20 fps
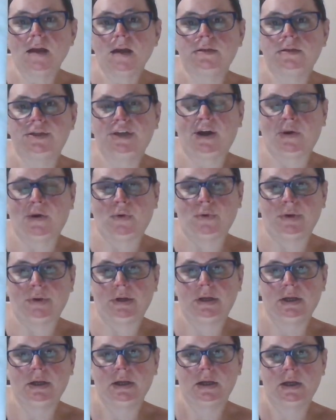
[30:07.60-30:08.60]
So
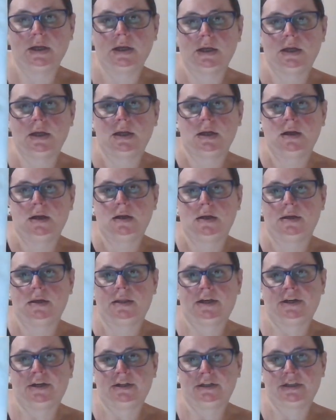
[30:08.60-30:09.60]

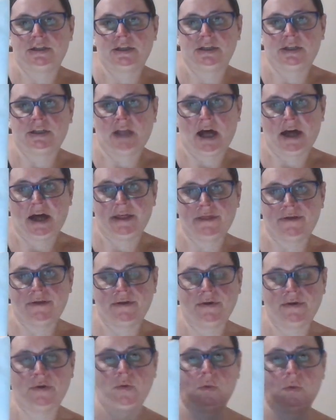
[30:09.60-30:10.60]
There's the sloth
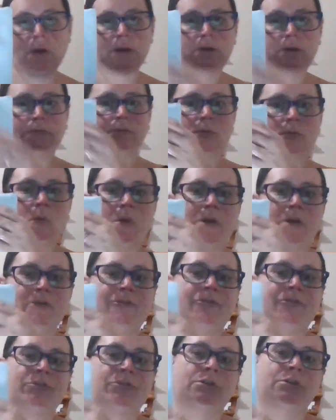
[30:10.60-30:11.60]

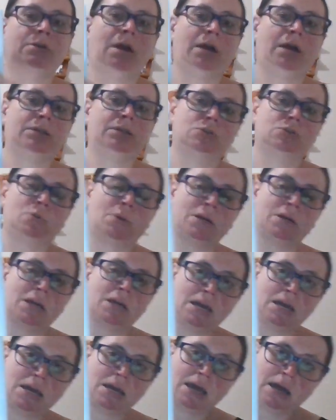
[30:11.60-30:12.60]
1/1 full cross
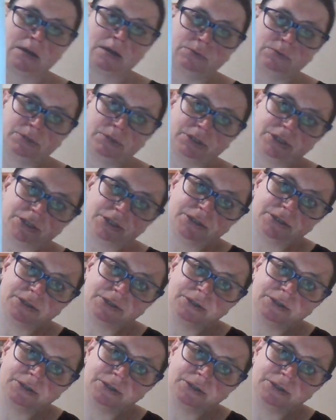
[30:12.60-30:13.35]
28 count